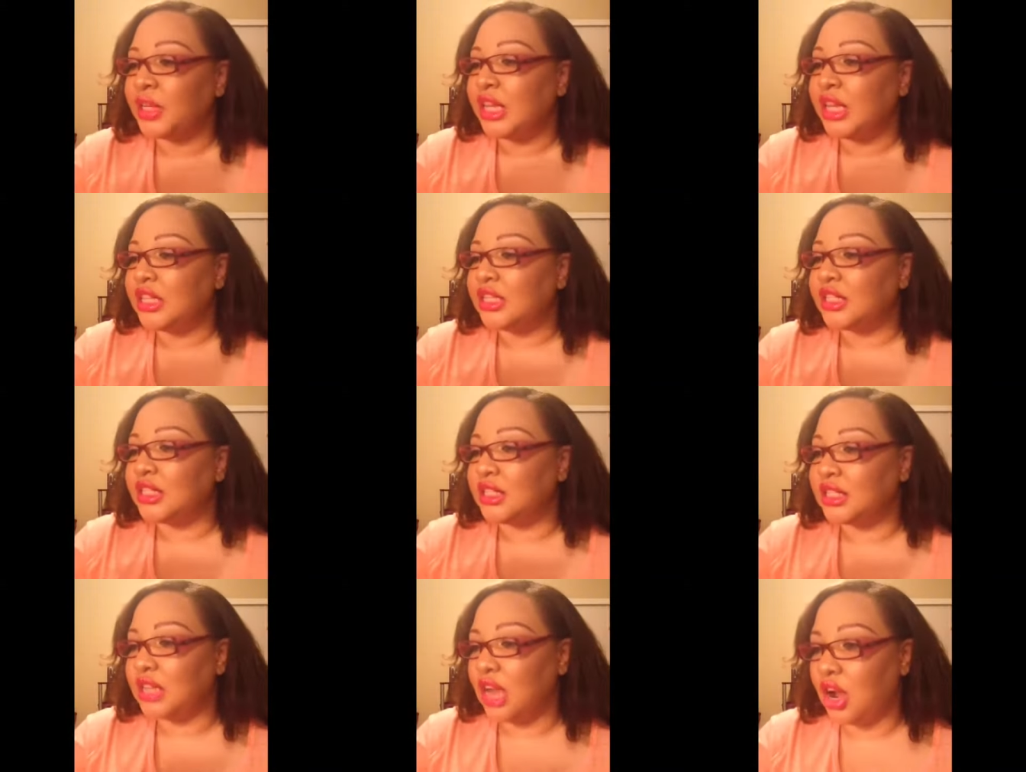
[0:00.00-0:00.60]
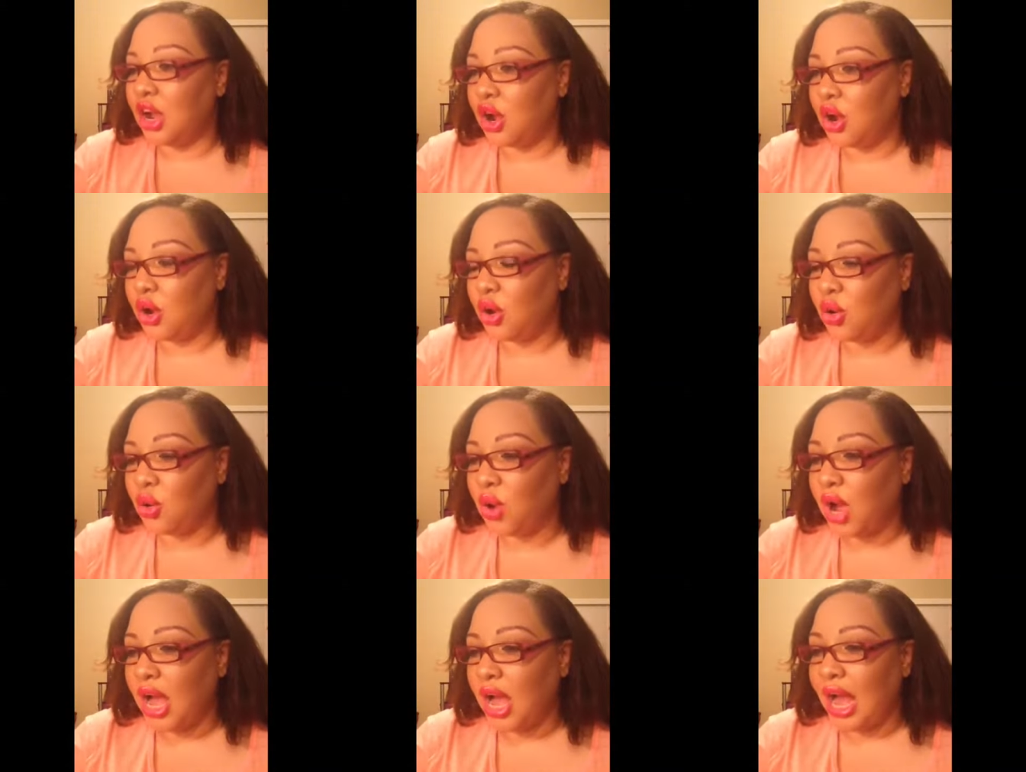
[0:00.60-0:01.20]

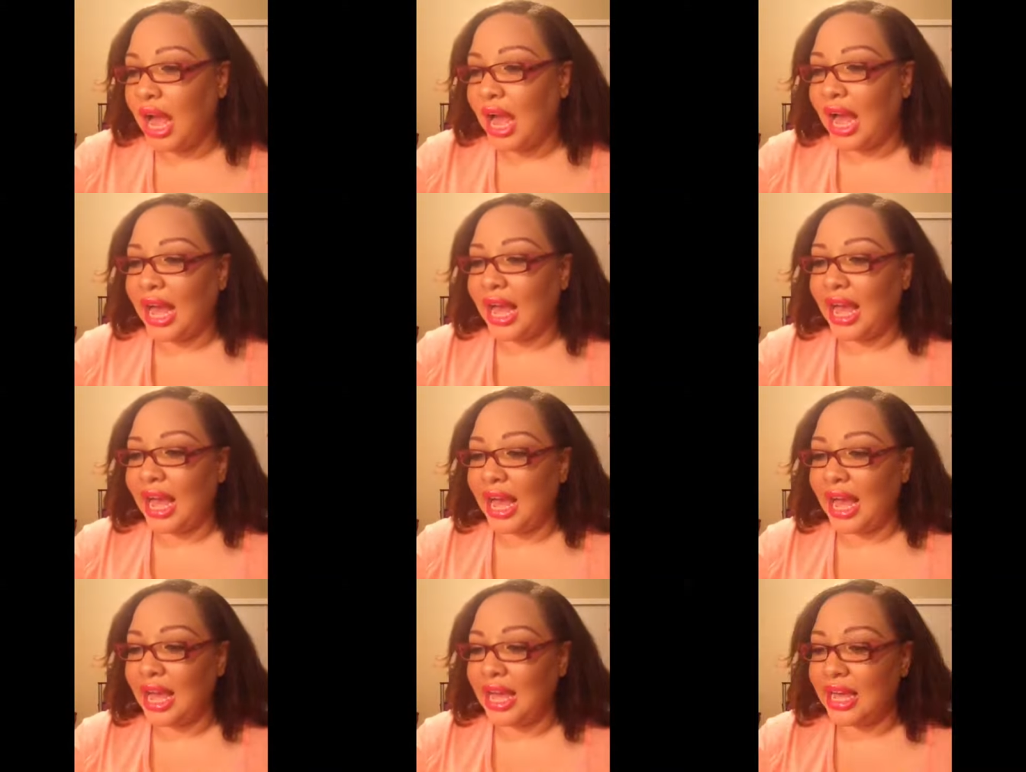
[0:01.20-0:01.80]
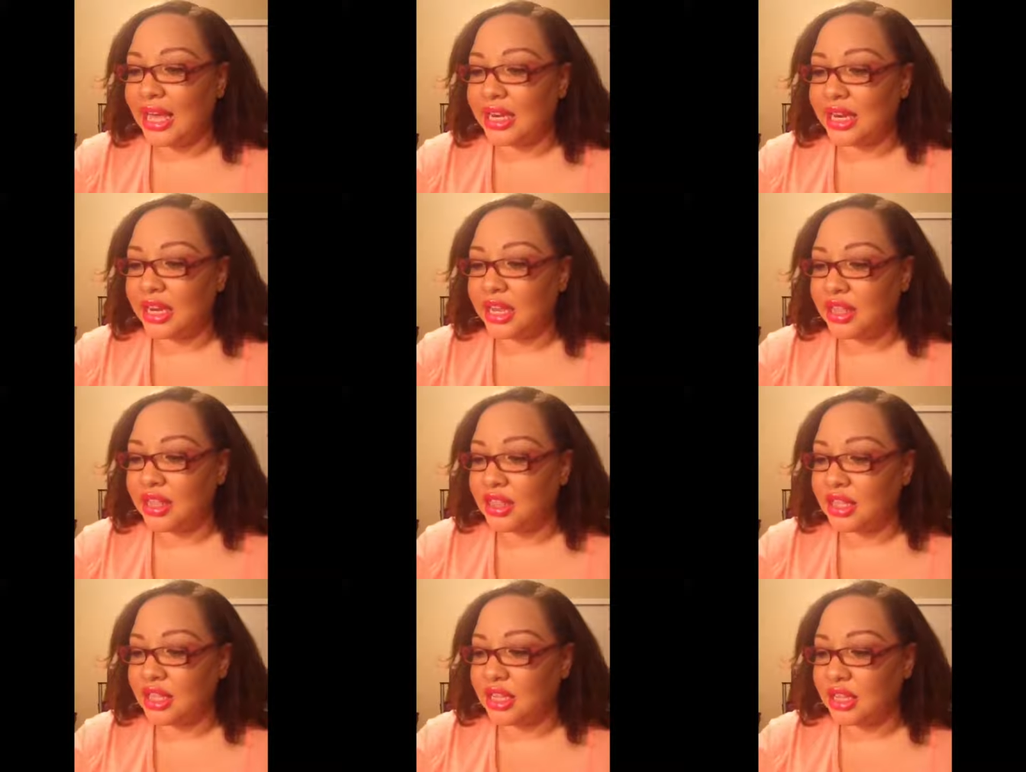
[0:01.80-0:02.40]
So I had
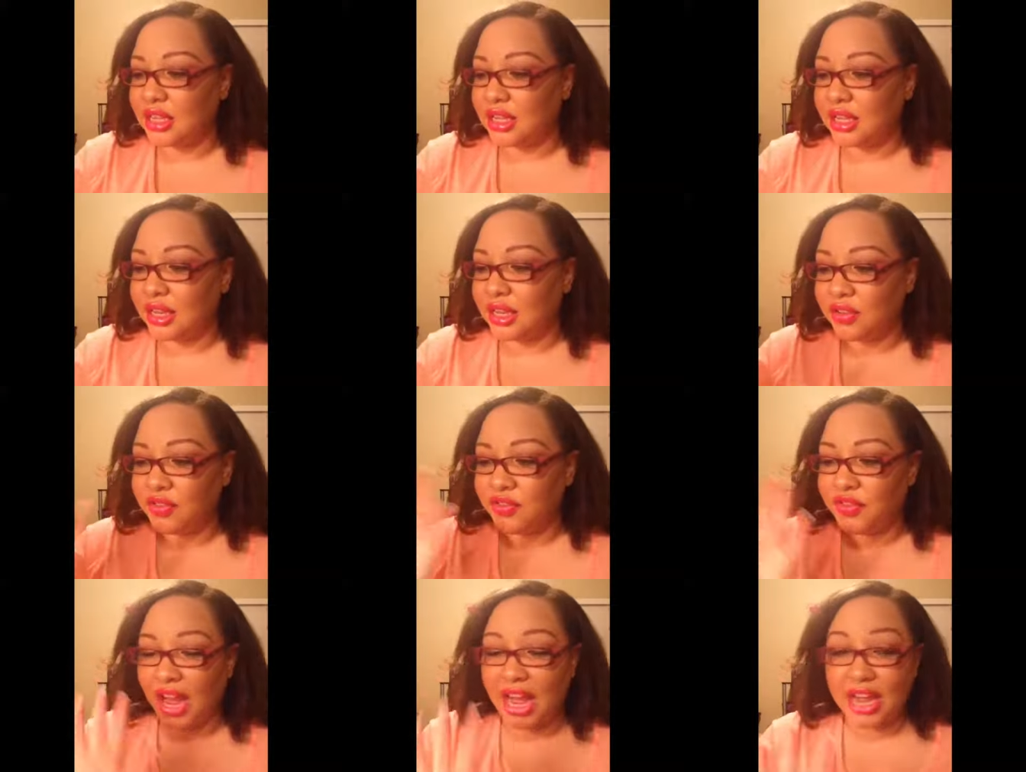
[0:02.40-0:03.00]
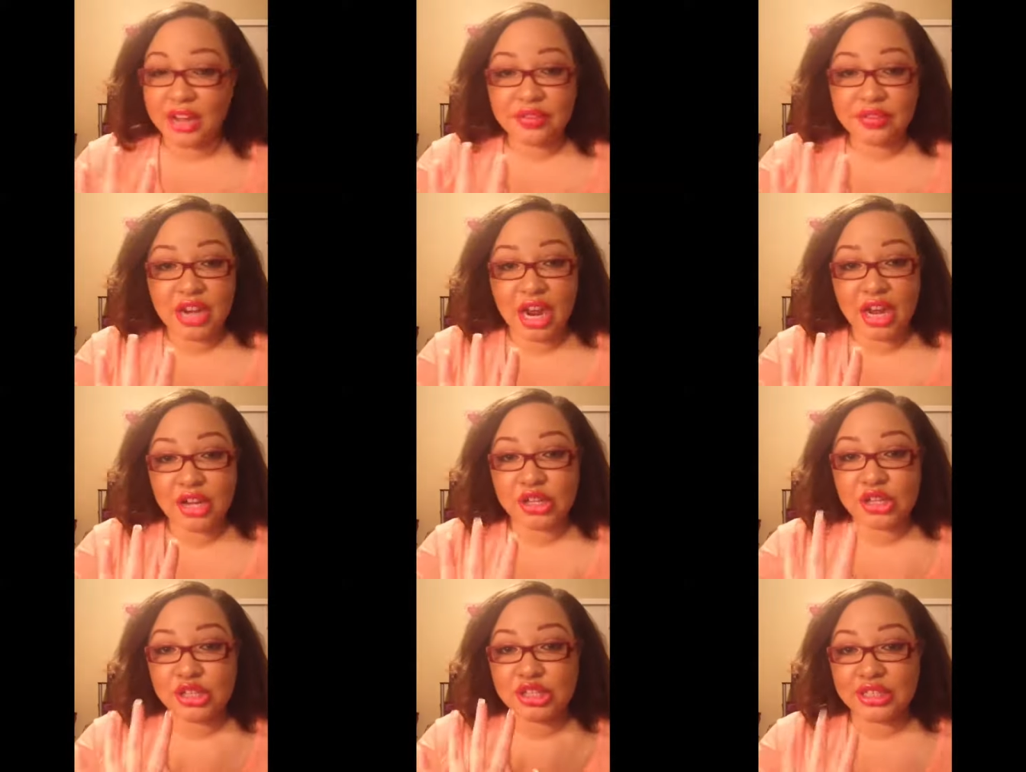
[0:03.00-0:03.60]
the $5
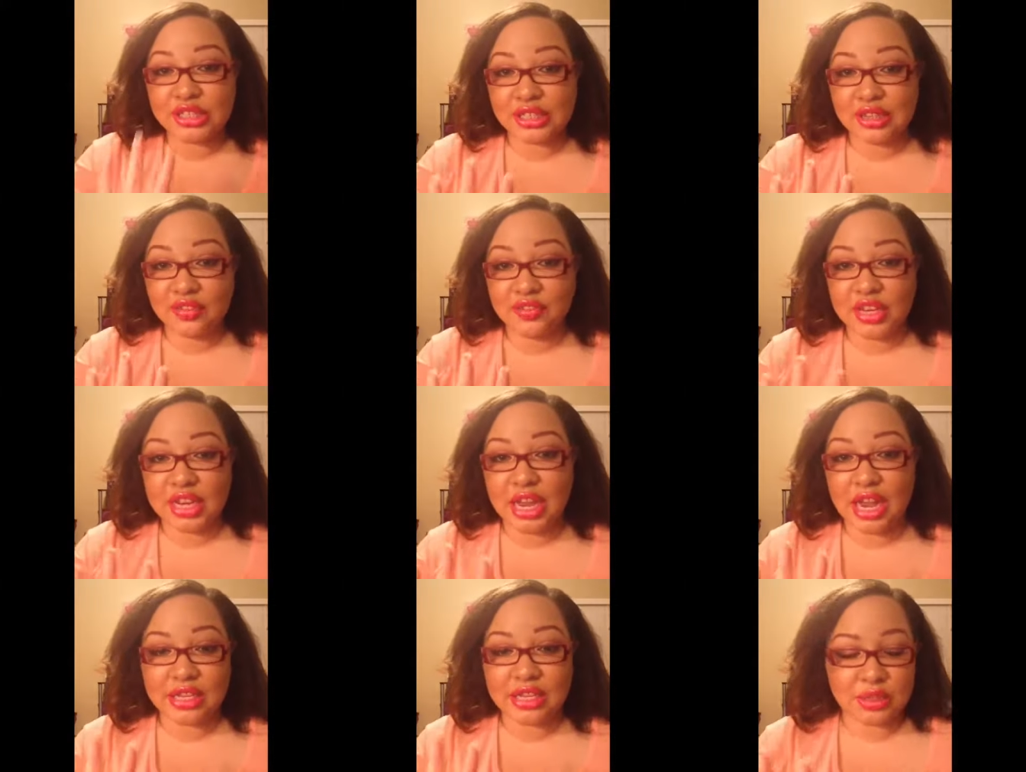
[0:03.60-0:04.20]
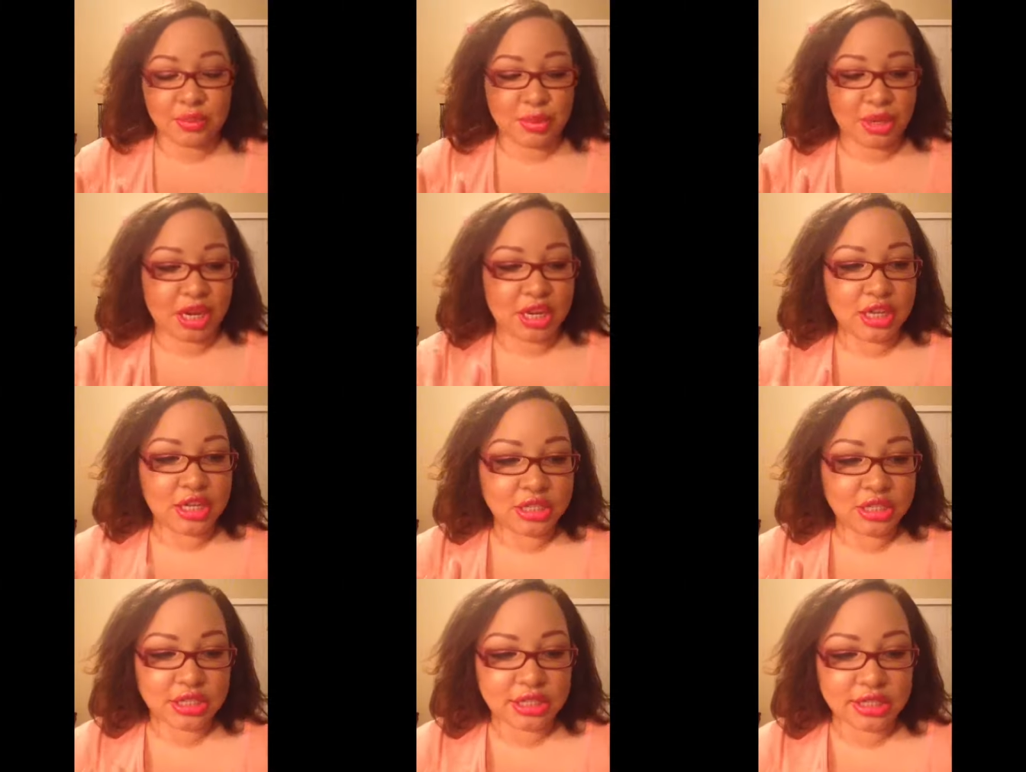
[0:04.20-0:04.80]
CVS
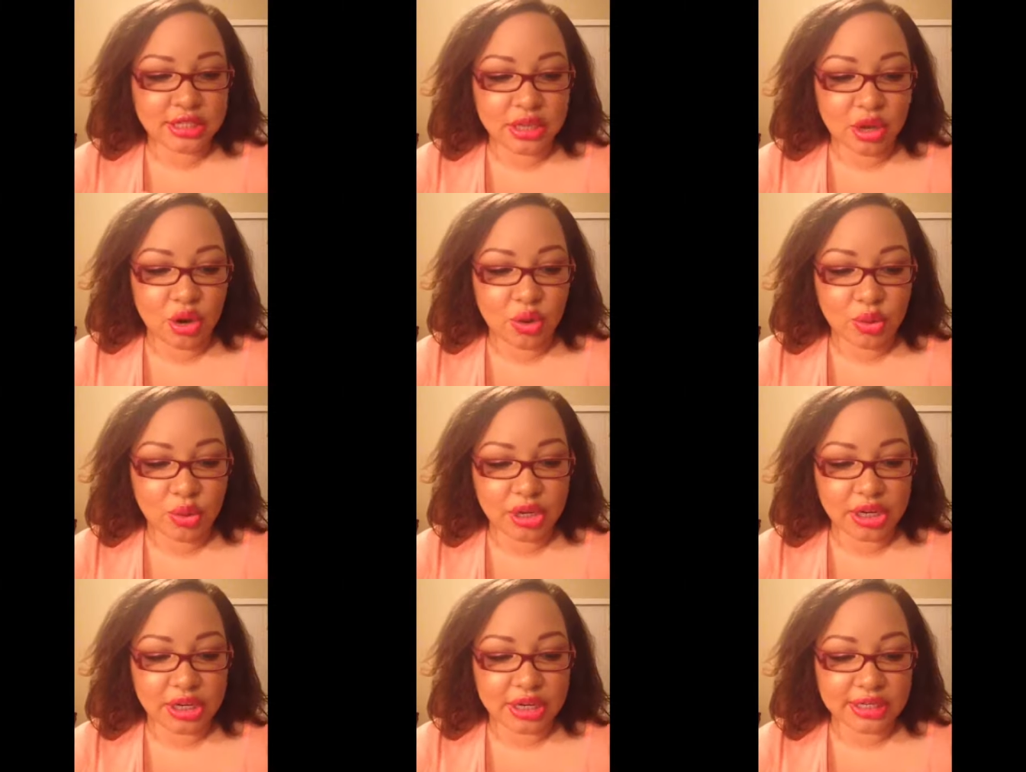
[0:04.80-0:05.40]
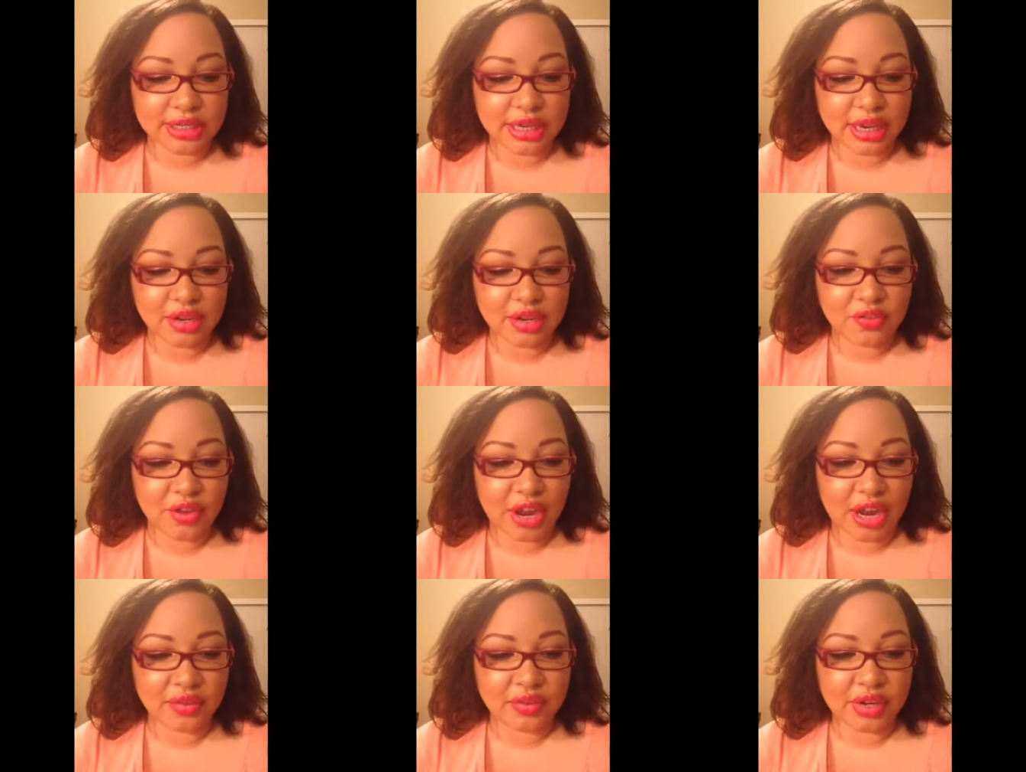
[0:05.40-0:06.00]
bucks. So we're going to take
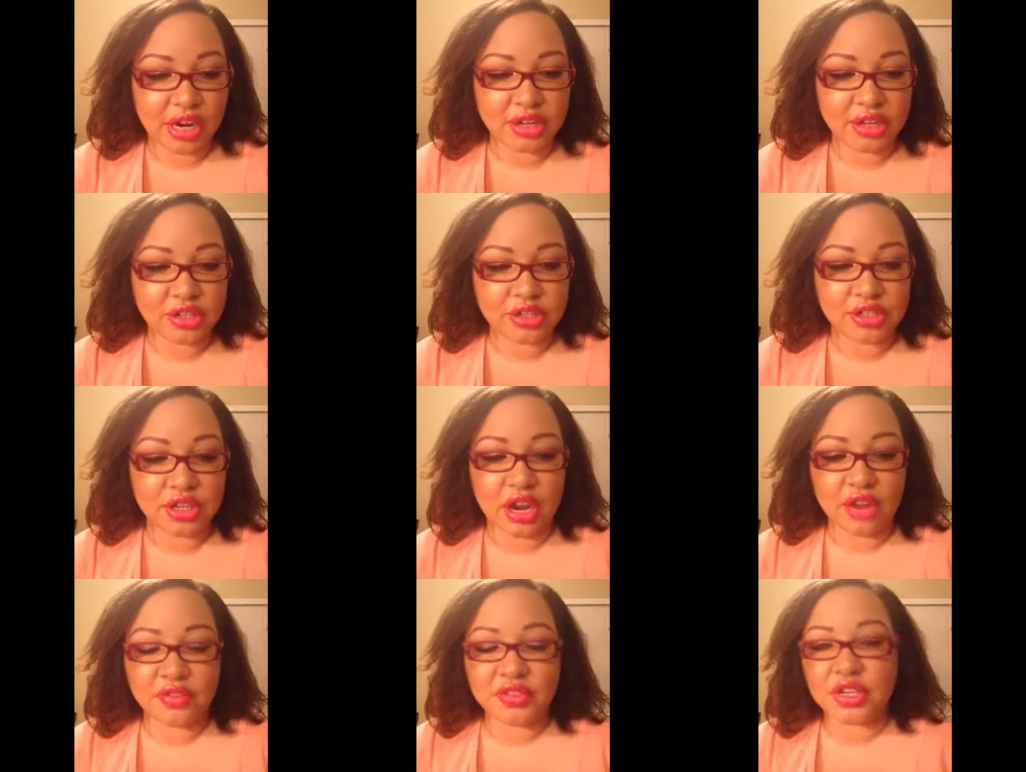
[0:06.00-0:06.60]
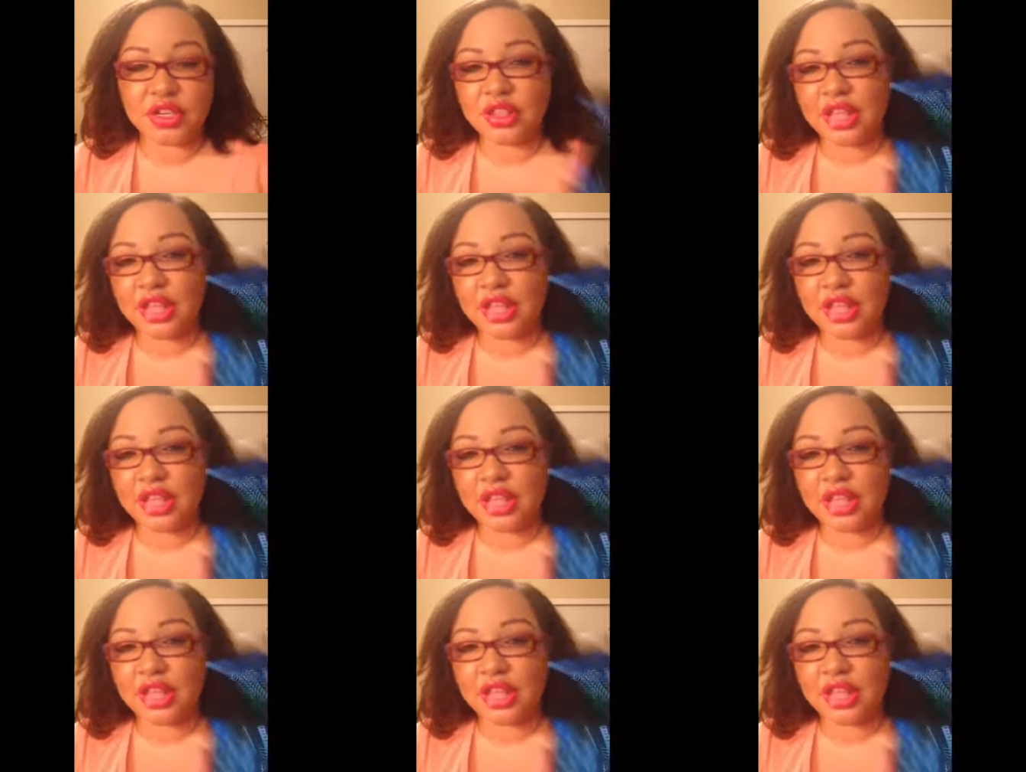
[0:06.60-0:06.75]
$5 off. So